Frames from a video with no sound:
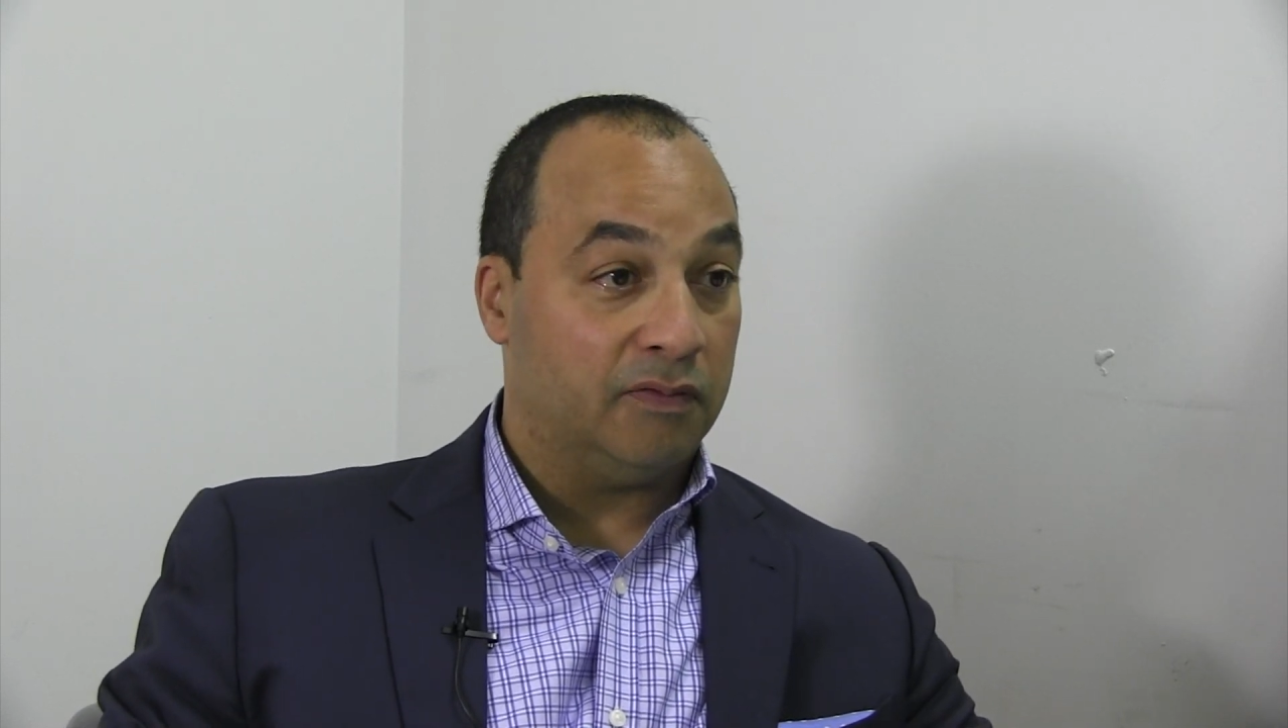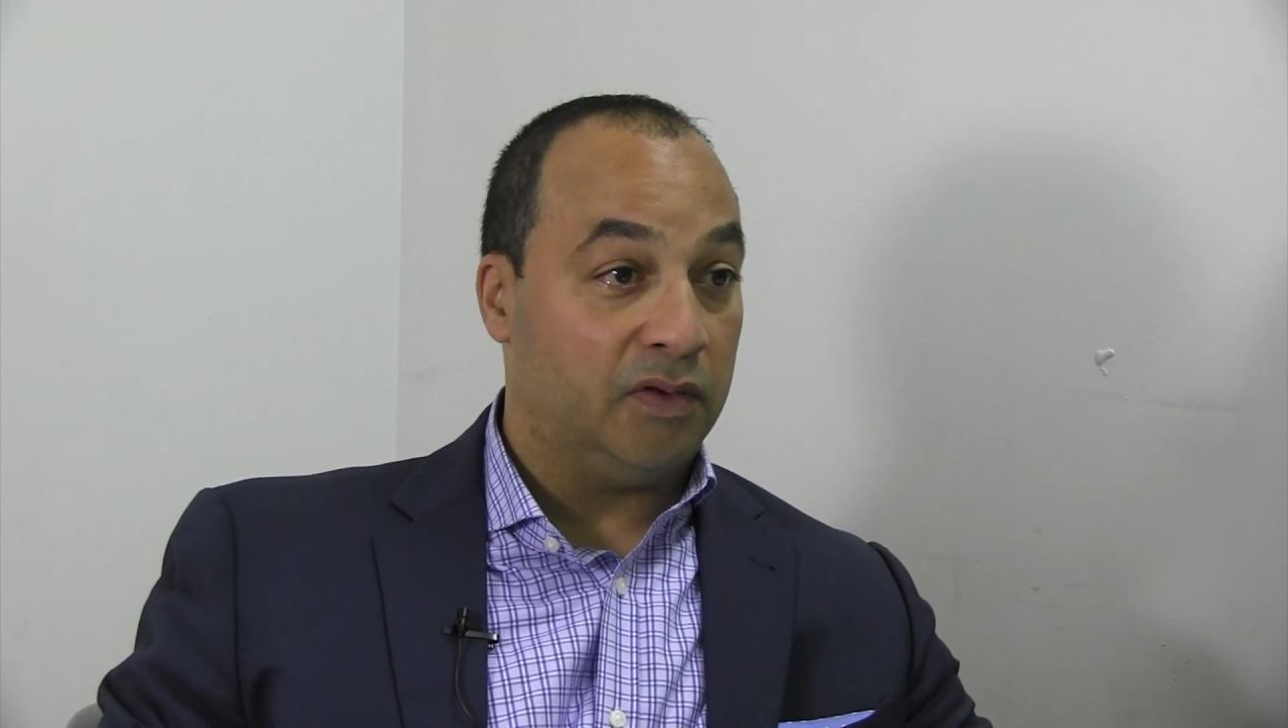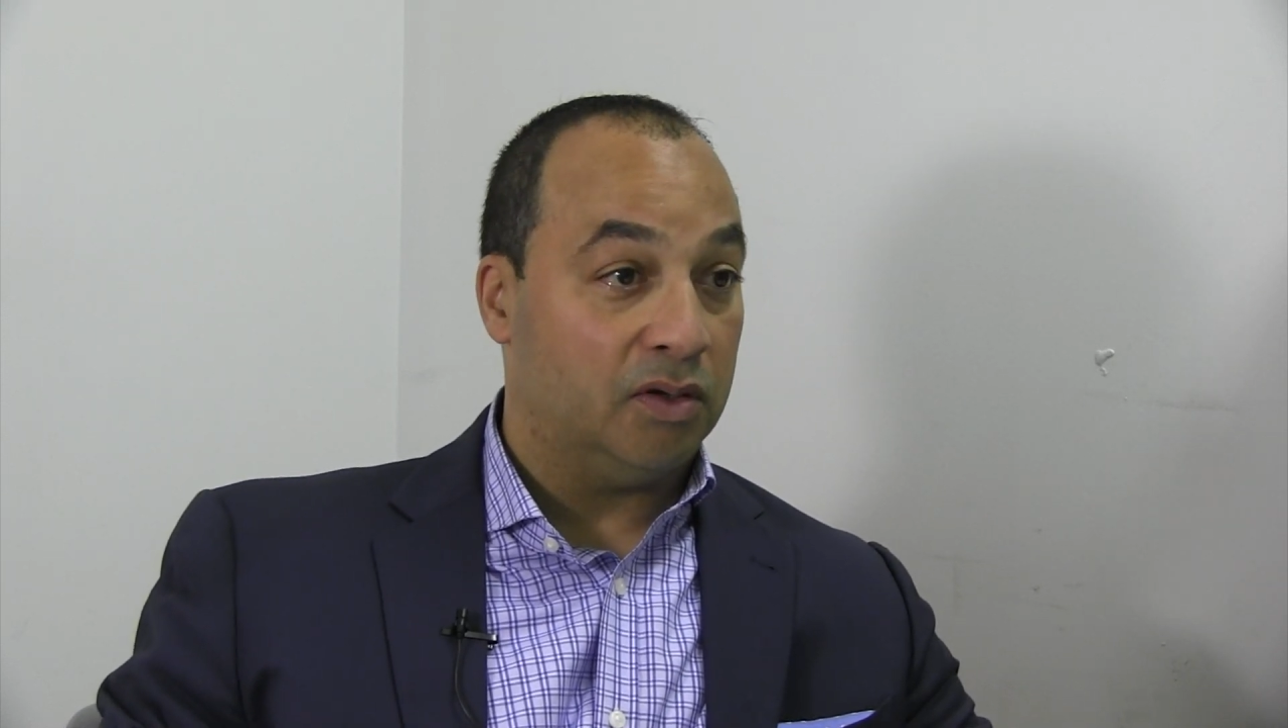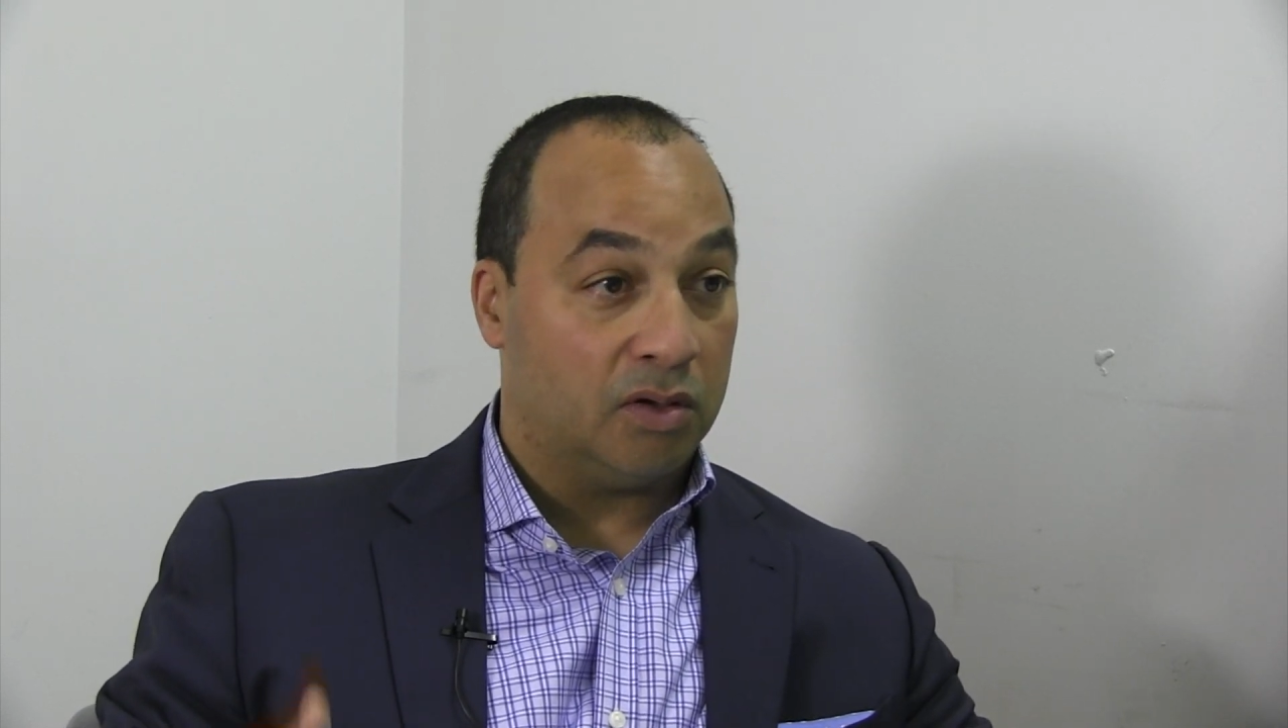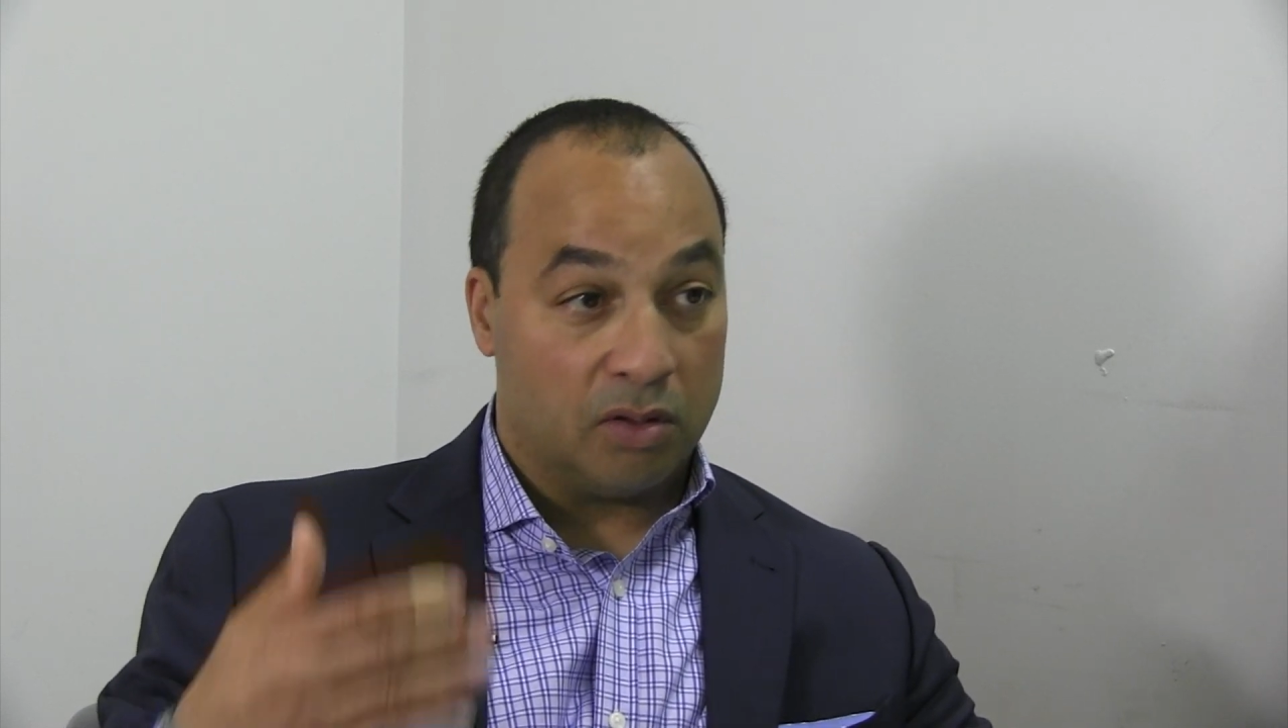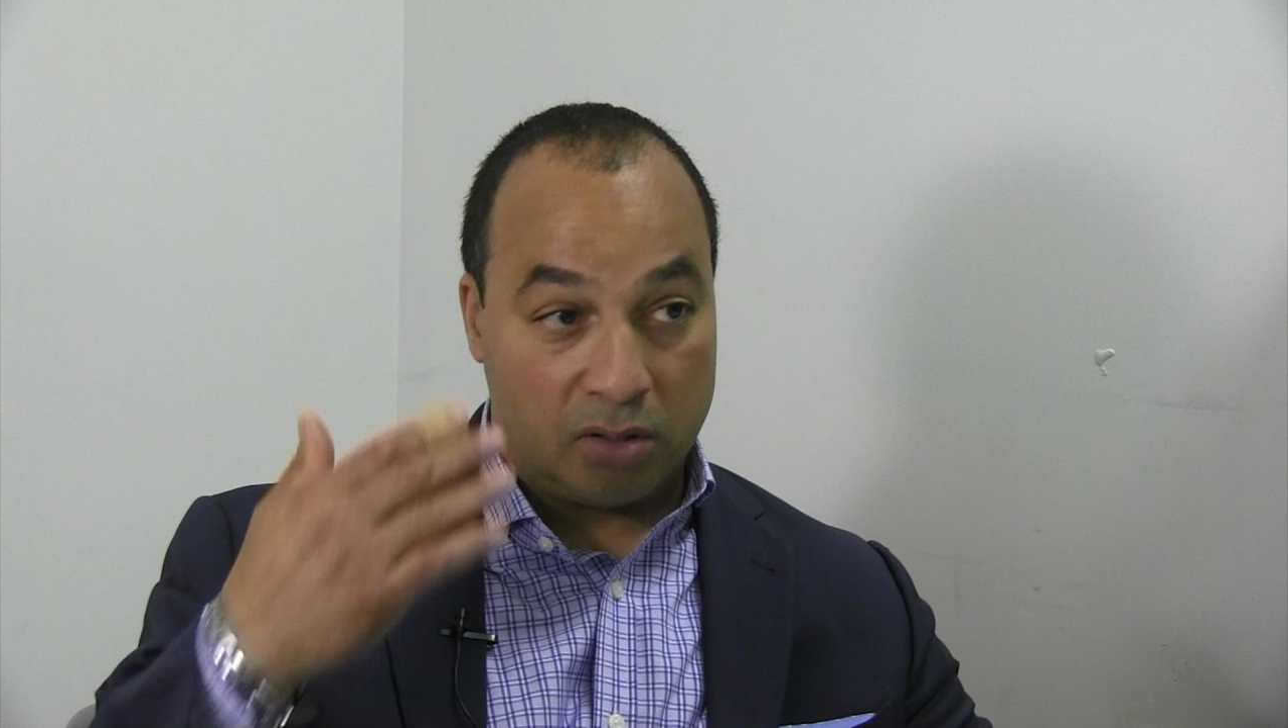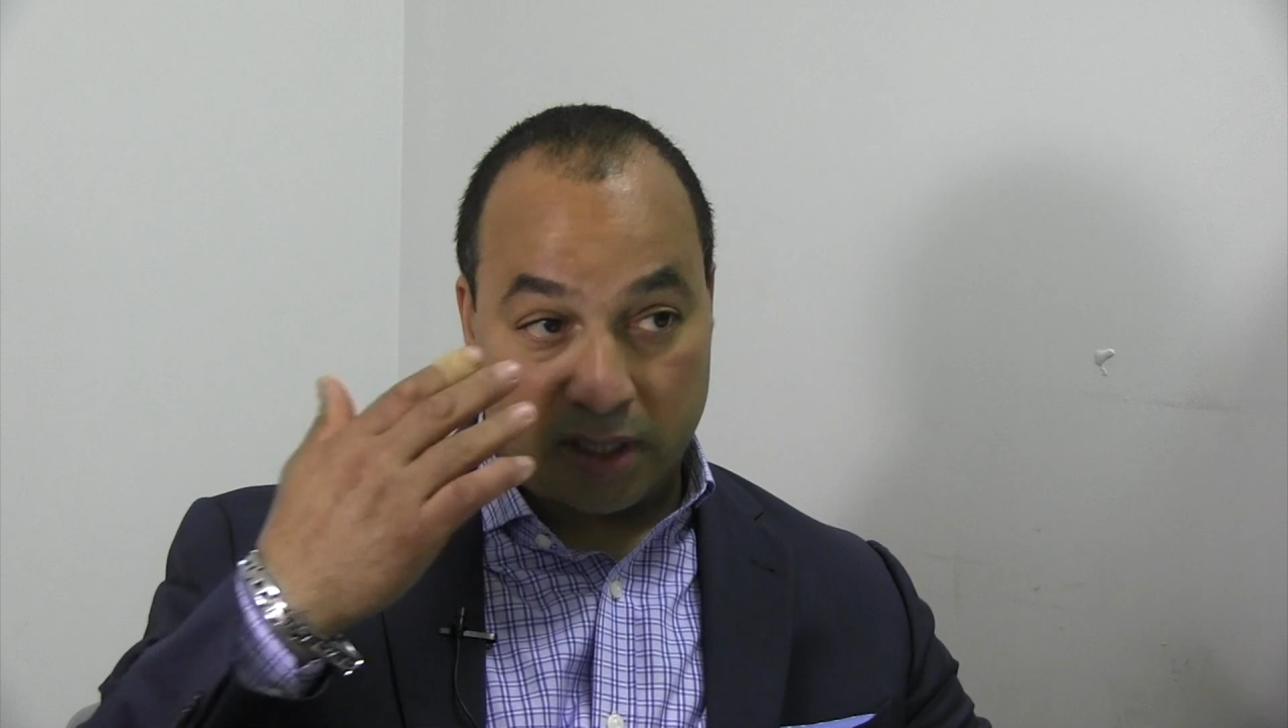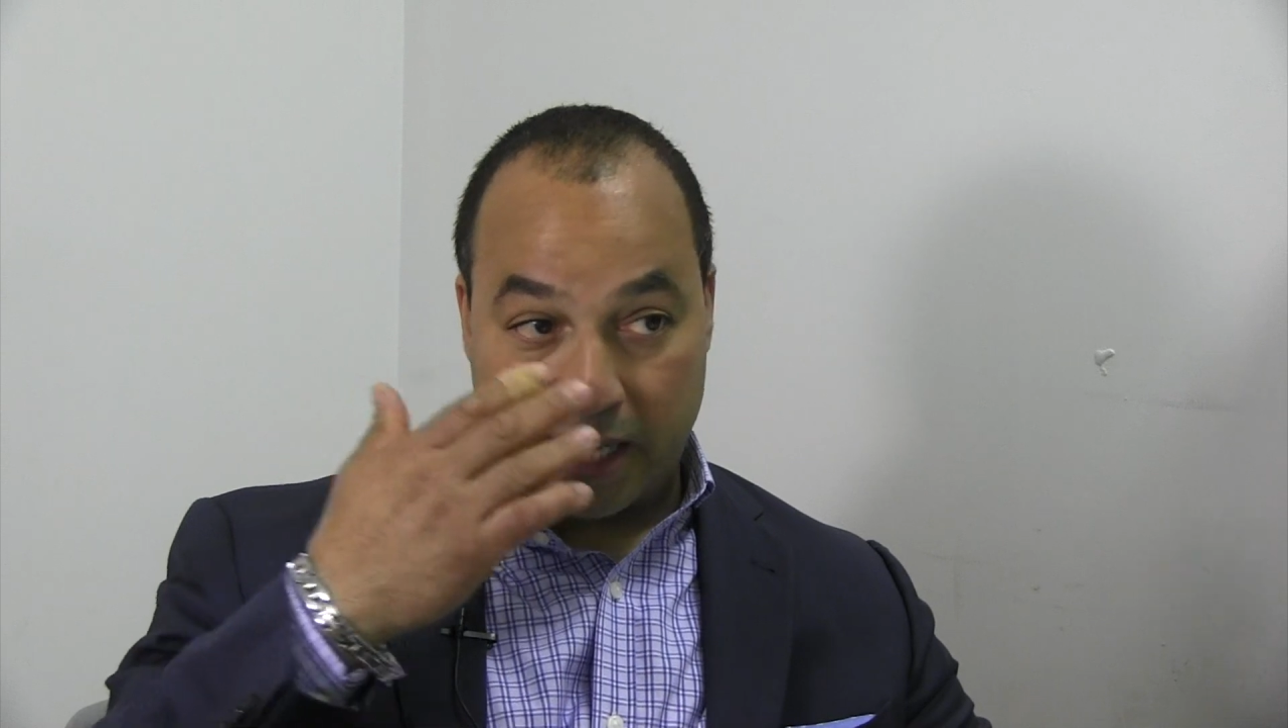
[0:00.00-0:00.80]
the vehicle